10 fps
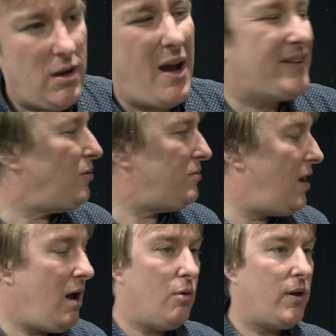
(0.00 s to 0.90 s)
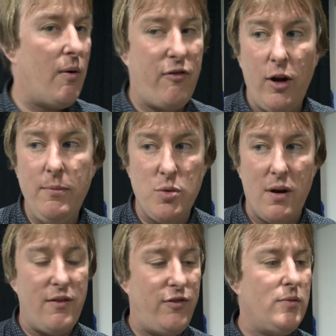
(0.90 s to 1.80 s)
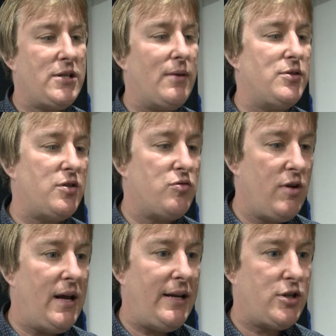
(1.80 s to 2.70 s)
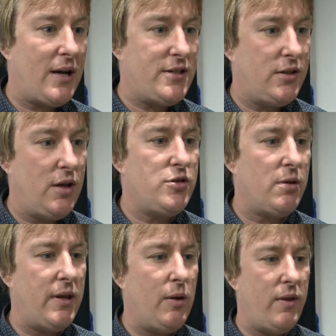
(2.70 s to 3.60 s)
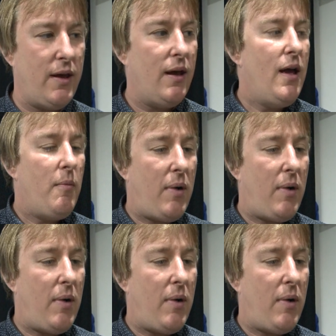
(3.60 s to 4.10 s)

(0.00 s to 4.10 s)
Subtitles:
No, I don't know. You know, Froome's one of the few towns that's really tried to do something with it.